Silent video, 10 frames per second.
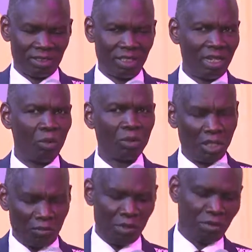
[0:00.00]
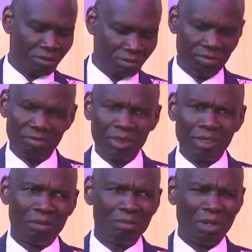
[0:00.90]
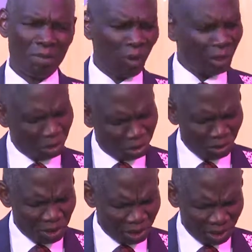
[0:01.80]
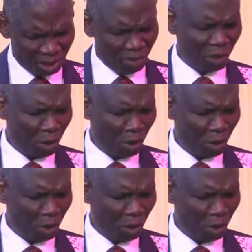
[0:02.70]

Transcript: And I will give you maybe 1 or 2 reasons if